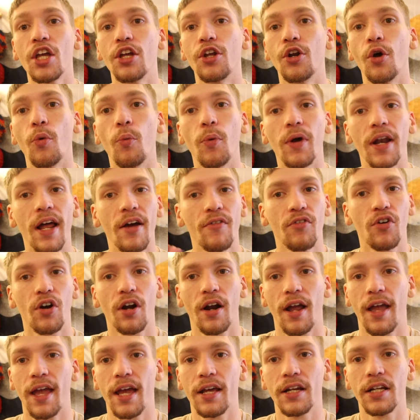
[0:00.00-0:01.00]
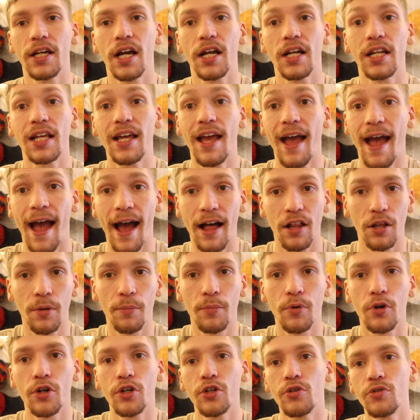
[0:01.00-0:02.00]
you know, whatever handgun
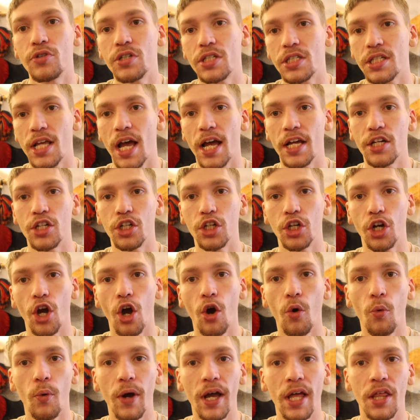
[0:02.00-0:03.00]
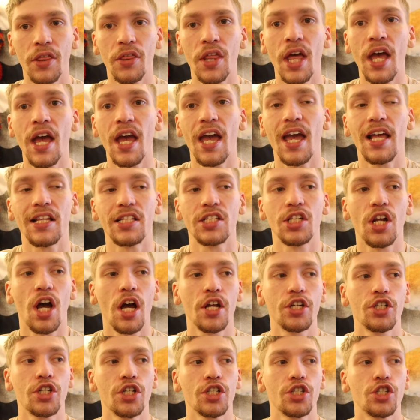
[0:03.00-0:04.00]
caliber you decide to go with, it's
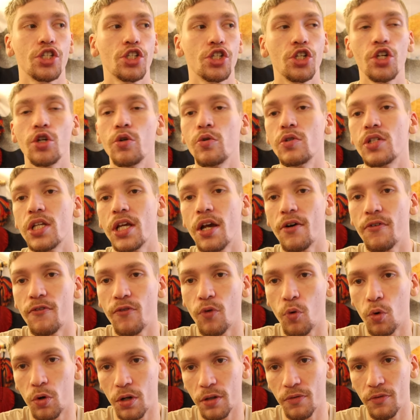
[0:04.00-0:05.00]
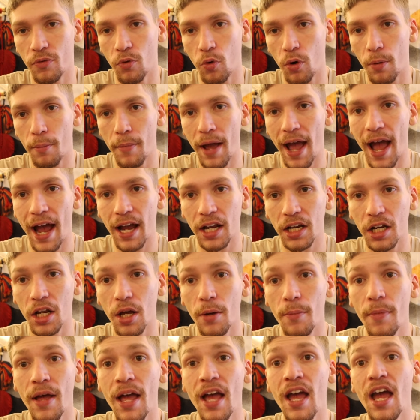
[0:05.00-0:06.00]
not just choosing a 44
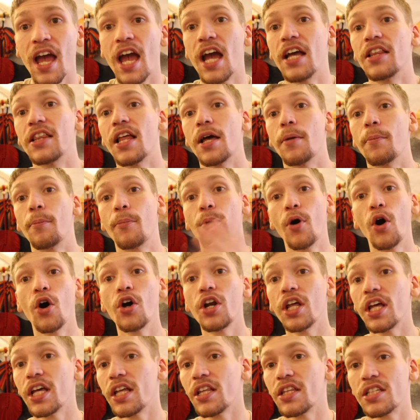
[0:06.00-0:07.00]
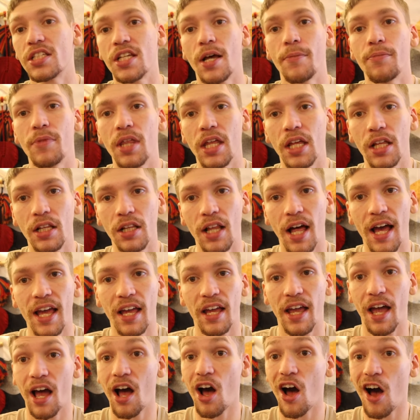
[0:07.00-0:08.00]
Magnum and then putting something
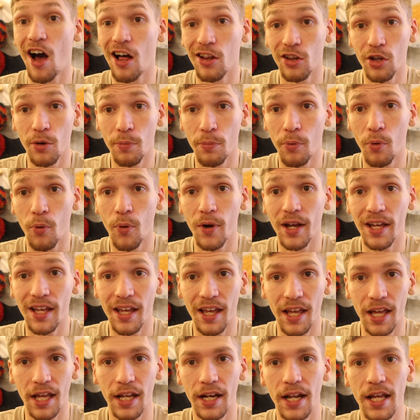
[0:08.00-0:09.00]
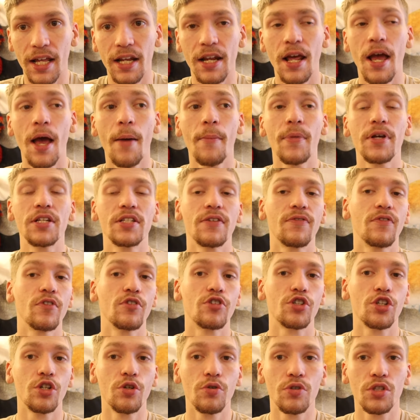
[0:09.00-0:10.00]
like a hollow point in it, because if you
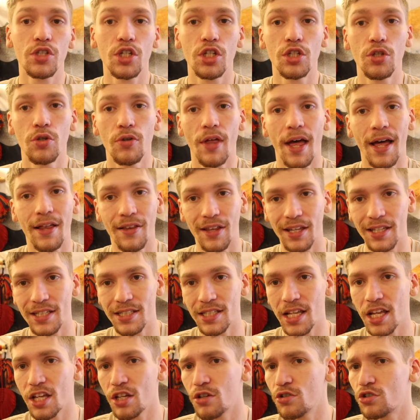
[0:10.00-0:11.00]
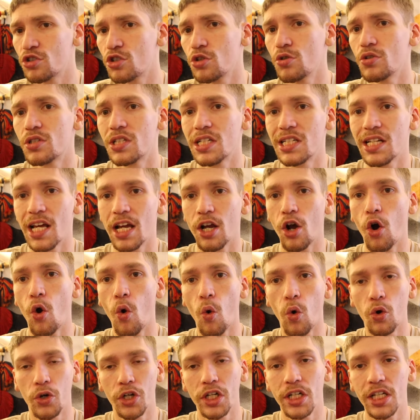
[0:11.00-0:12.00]
choose to do that, like say you choose to take a
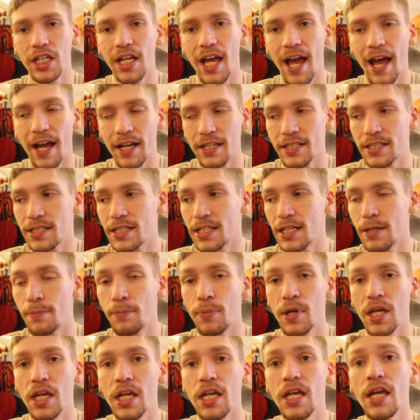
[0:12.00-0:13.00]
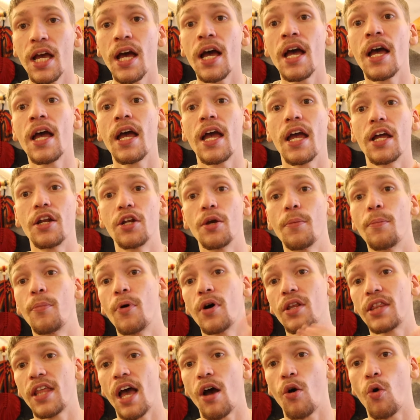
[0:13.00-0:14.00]
Hornady XTP and you
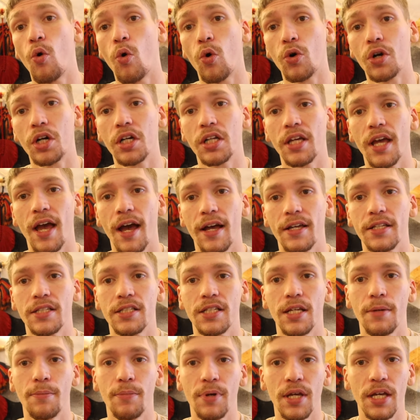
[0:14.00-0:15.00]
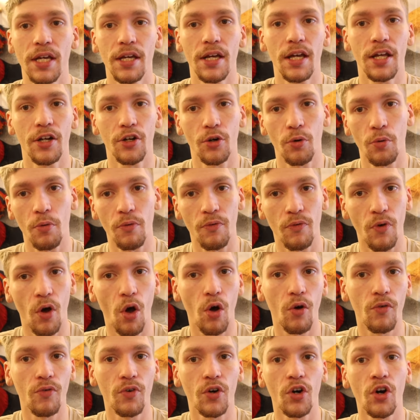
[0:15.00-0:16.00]
put that Hornady XTP in your
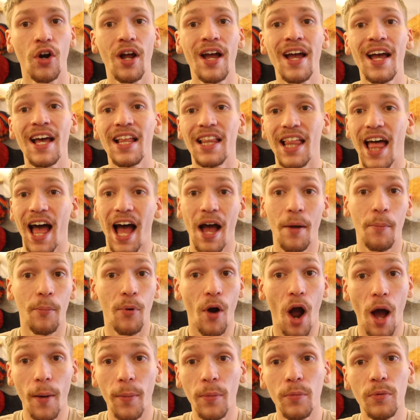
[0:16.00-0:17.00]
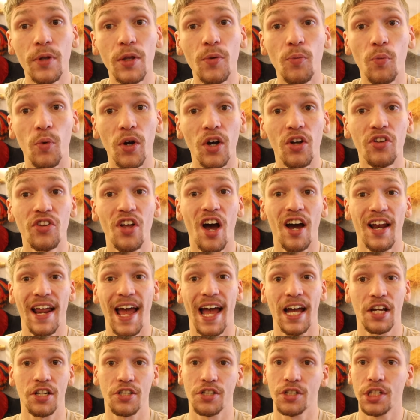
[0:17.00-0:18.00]
revolver, that probably will not
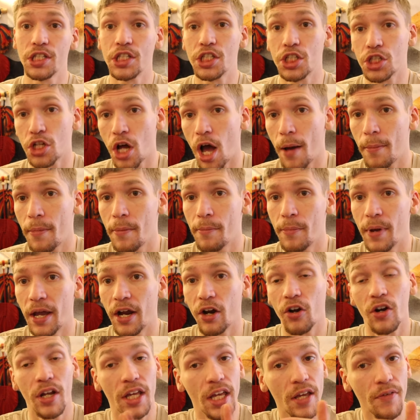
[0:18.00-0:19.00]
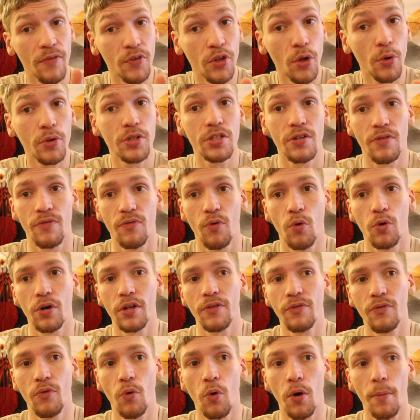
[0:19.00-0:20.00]
actually stop a bear, even though it's a
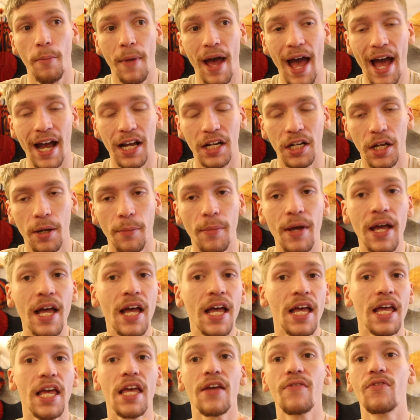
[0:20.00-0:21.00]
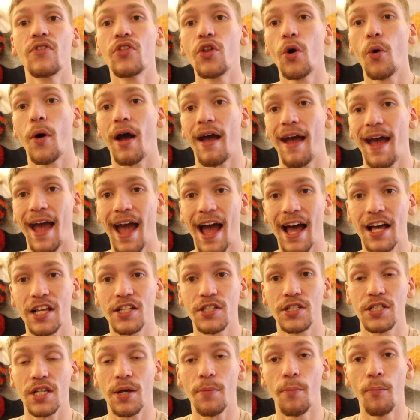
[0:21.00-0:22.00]
44 Magnum, even though it
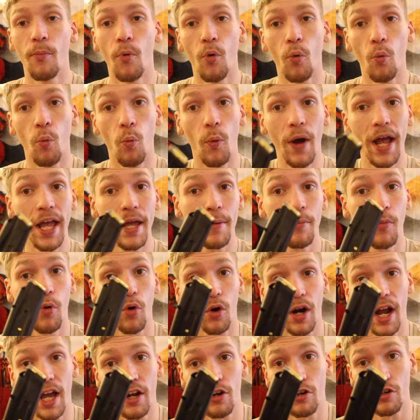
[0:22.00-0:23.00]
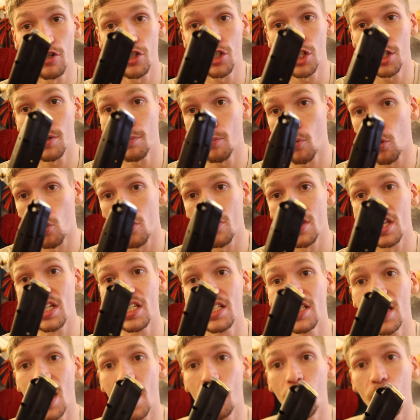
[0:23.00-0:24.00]
has way more energy, more than
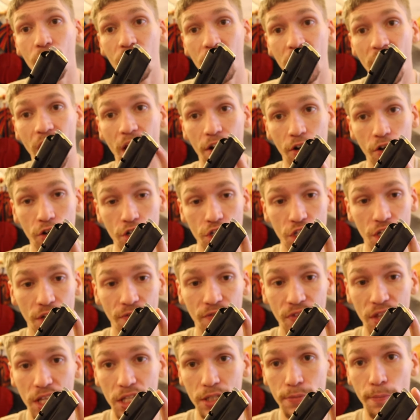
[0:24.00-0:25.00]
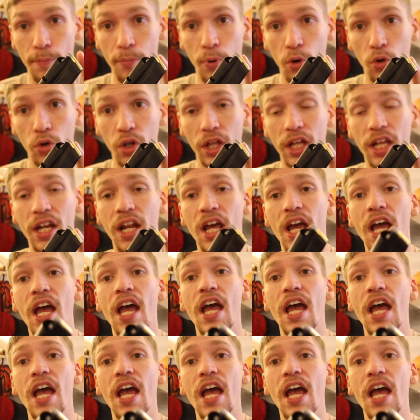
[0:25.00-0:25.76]
double the energy of this bullet.